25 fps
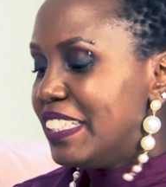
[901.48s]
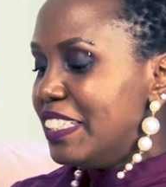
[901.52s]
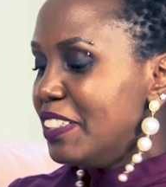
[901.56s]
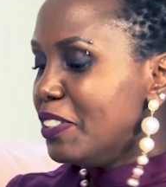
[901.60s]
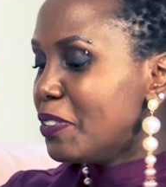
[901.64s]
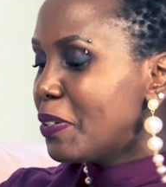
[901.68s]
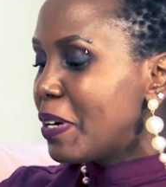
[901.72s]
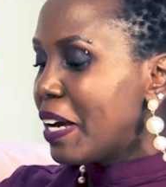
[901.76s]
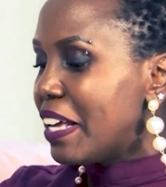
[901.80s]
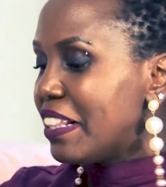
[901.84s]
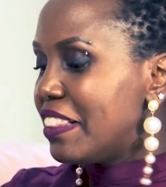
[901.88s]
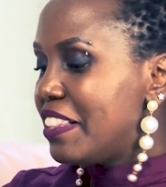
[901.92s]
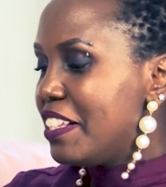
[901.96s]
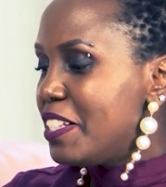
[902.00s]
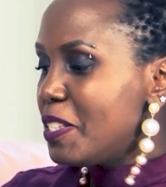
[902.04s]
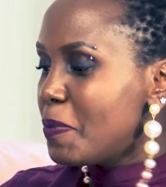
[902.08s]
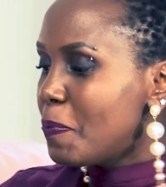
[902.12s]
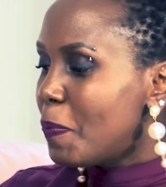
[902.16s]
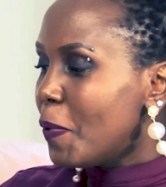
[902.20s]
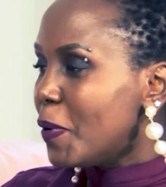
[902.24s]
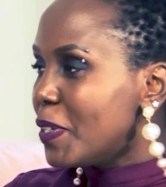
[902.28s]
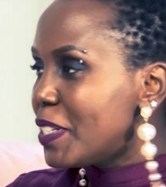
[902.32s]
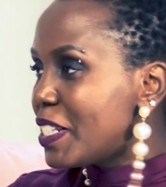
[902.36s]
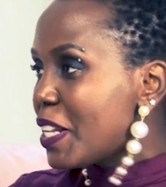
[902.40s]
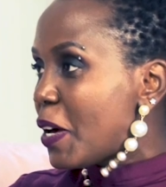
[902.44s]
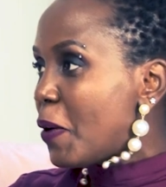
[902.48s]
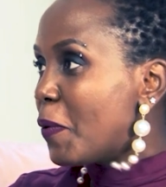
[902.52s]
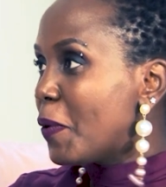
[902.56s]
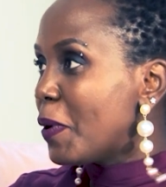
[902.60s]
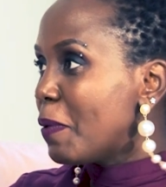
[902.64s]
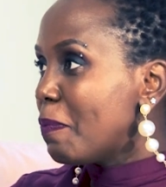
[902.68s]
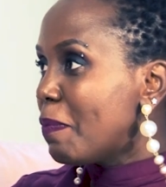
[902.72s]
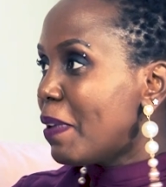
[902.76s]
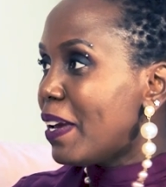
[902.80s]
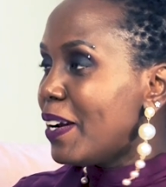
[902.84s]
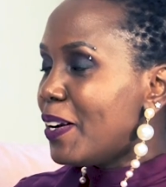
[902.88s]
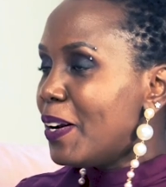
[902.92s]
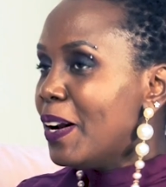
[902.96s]
look at these poser
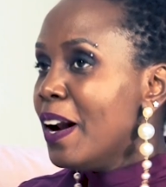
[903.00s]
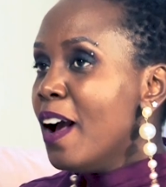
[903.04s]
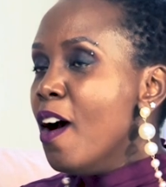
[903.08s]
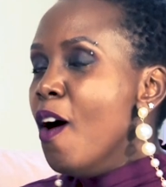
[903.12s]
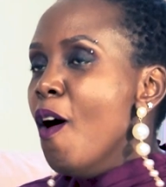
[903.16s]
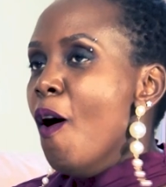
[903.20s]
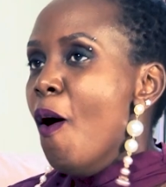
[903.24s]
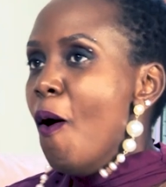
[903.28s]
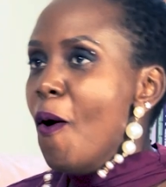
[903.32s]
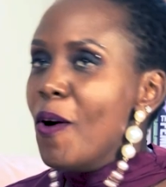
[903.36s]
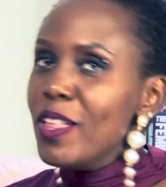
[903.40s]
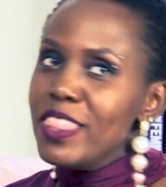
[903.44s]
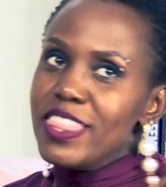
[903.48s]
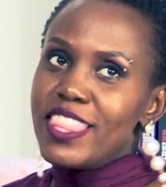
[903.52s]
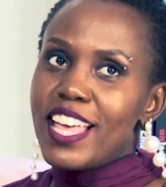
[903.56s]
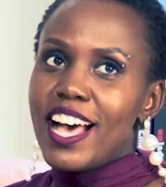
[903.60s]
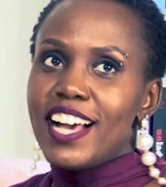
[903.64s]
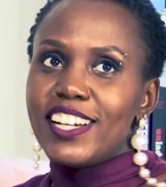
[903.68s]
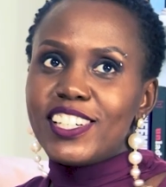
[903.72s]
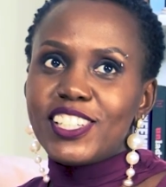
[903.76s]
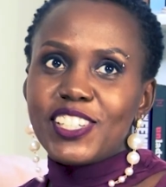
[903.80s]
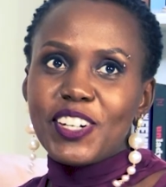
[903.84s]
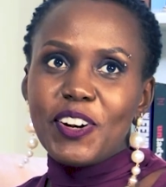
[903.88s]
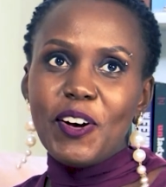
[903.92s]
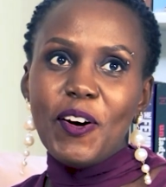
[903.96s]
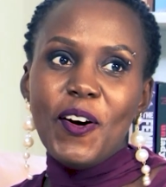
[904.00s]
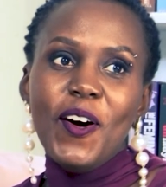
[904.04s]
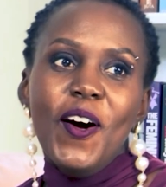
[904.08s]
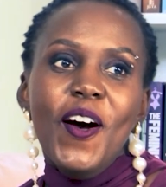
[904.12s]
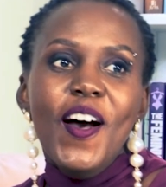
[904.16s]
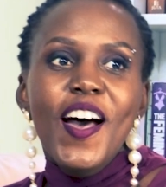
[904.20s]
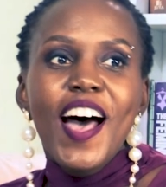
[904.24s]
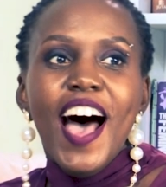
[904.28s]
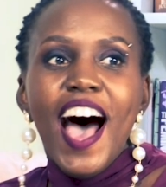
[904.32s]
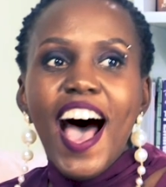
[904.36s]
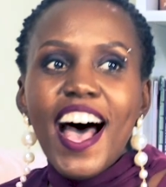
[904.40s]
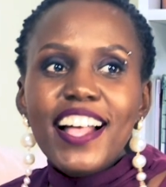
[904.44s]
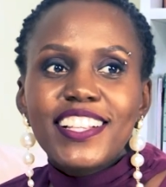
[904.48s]
women on the show
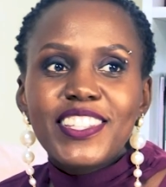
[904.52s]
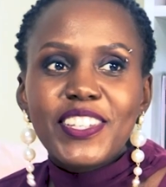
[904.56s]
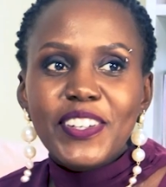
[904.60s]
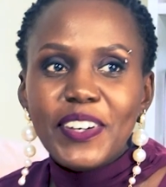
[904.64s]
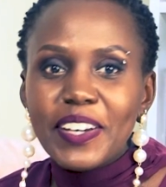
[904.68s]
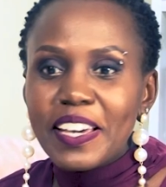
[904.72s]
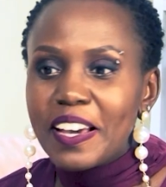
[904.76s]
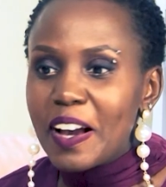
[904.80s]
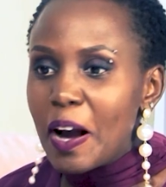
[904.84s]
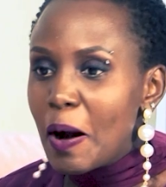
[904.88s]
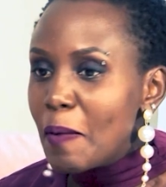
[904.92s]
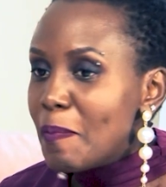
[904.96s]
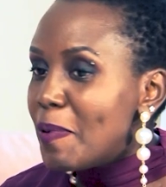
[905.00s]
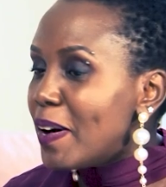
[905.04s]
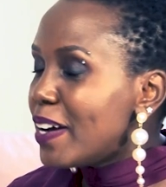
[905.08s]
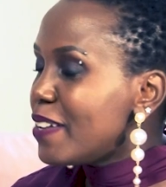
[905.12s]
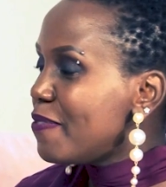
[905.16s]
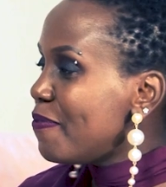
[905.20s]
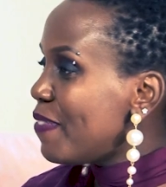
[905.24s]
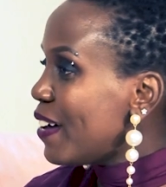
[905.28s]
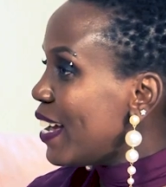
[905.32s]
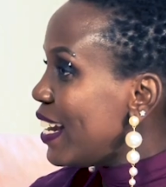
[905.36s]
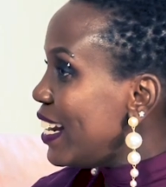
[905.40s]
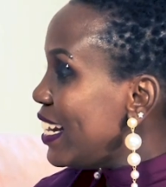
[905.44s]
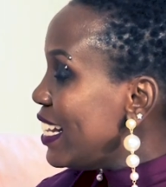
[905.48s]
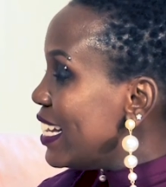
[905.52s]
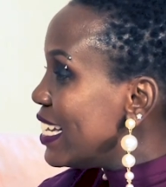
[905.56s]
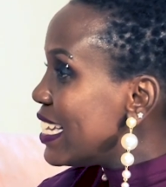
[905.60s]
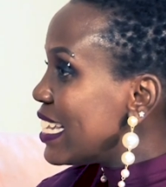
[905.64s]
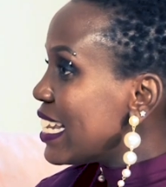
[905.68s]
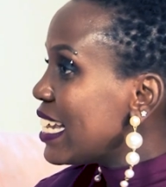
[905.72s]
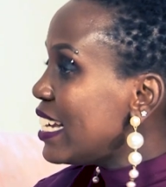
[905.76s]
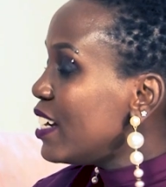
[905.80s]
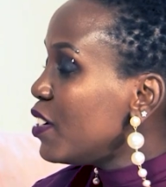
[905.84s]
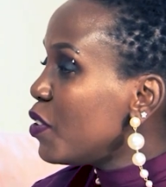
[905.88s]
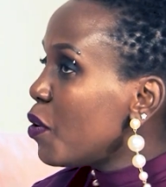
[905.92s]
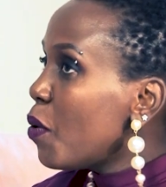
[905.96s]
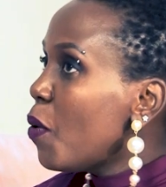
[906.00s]
talking about valets
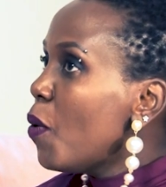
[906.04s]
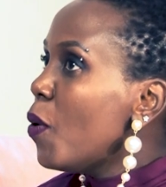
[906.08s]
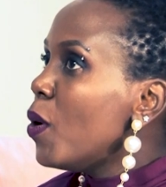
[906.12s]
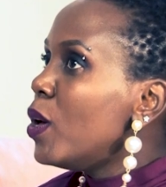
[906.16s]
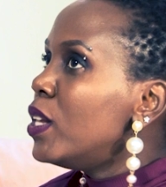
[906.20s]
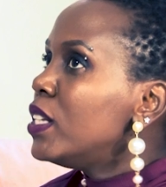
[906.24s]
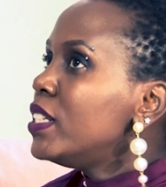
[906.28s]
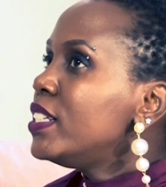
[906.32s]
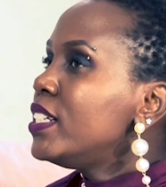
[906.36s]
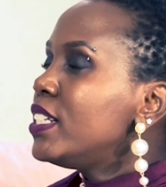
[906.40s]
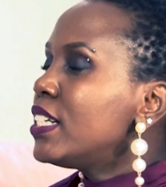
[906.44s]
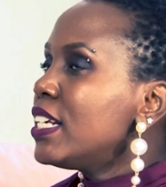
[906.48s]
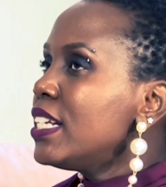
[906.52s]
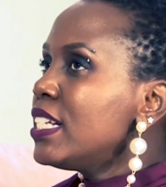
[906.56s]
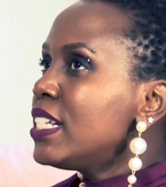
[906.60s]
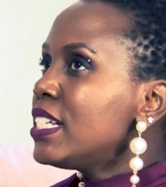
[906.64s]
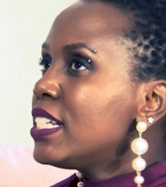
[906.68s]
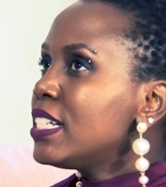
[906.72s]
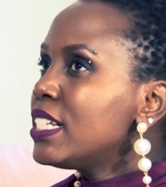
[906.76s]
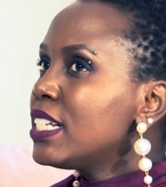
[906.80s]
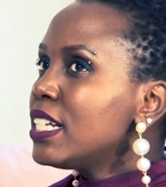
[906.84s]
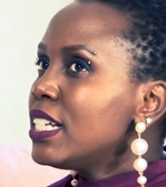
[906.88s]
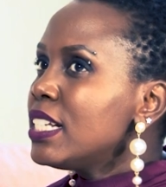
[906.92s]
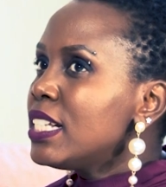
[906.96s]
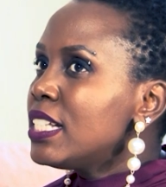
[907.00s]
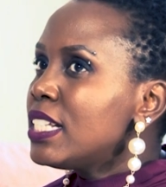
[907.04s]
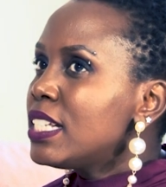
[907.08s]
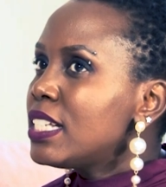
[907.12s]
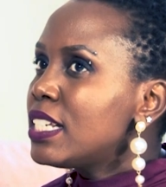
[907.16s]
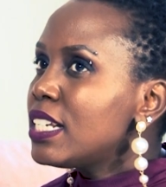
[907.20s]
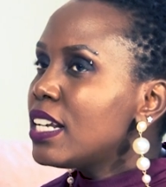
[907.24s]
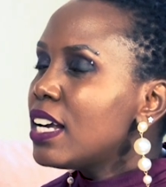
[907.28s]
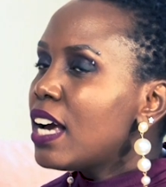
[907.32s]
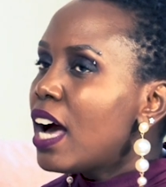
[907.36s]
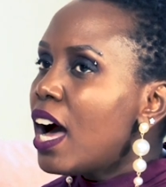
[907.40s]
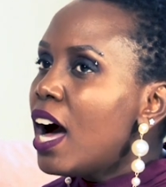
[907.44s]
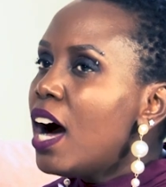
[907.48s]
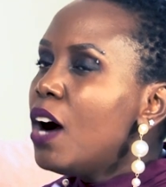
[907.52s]
and all. Just
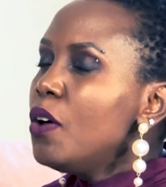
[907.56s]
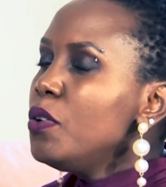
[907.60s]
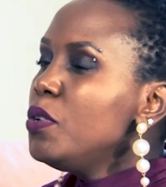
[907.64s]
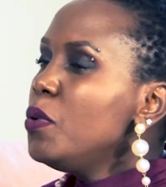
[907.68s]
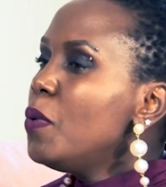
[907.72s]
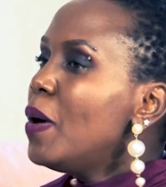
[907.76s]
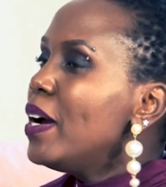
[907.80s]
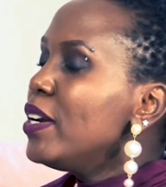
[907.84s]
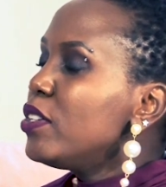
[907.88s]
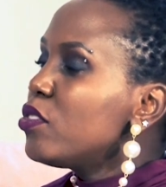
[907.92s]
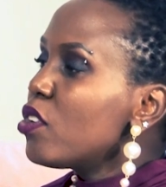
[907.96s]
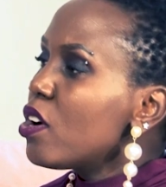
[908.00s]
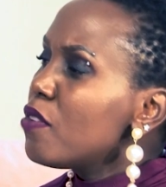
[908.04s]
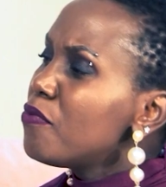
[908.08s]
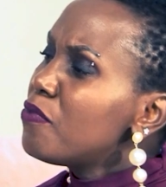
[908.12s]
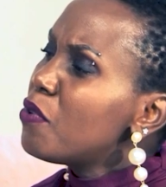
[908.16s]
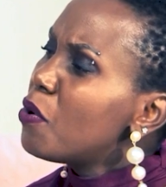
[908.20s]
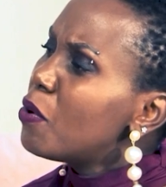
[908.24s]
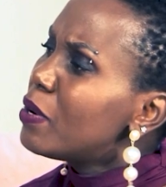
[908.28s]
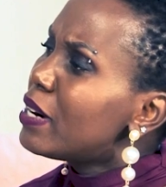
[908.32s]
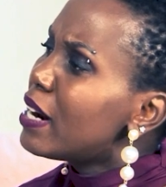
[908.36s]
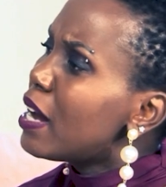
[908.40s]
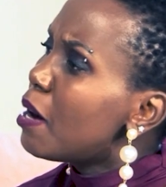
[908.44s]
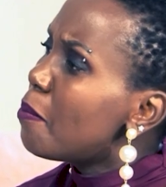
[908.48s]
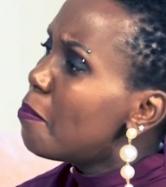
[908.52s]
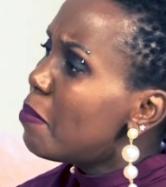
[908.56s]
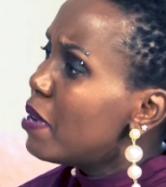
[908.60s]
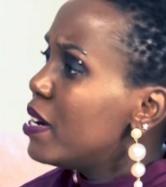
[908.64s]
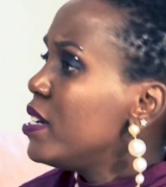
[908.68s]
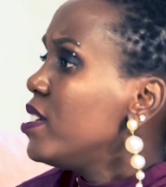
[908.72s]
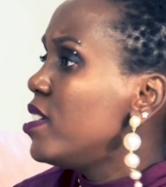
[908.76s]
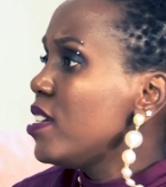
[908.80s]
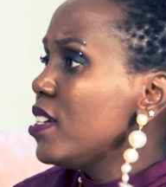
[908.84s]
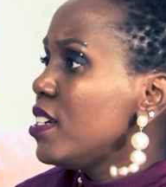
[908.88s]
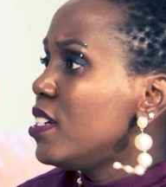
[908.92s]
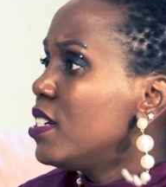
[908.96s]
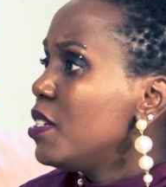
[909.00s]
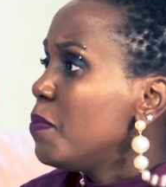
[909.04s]
how do I travel on a
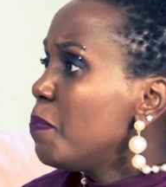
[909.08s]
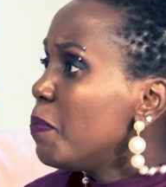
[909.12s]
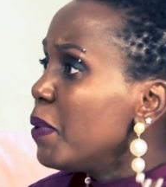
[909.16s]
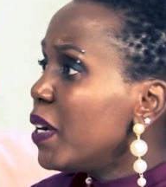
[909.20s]
budget?